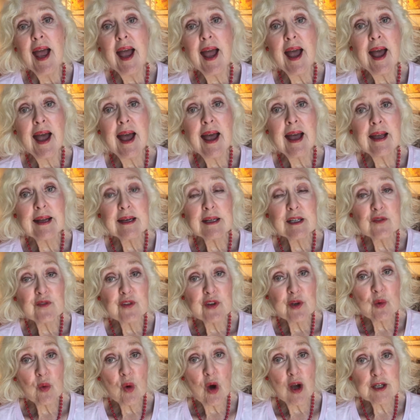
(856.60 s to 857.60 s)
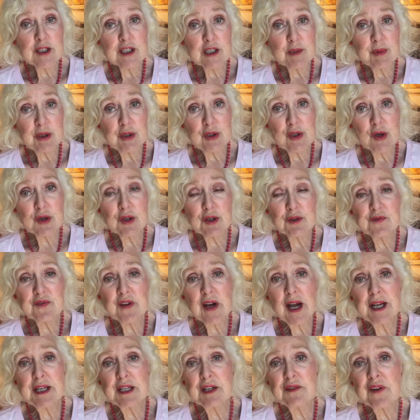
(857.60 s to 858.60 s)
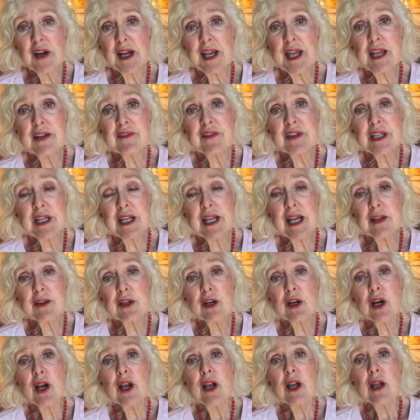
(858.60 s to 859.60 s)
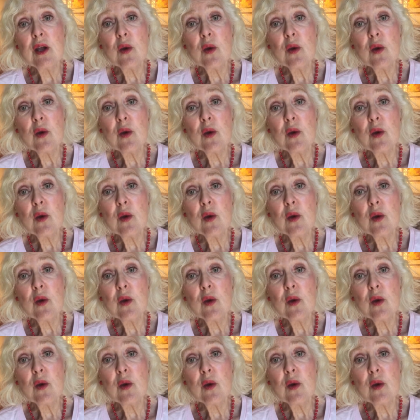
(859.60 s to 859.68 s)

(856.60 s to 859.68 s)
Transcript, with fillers: And if you want to be notified if I have any other,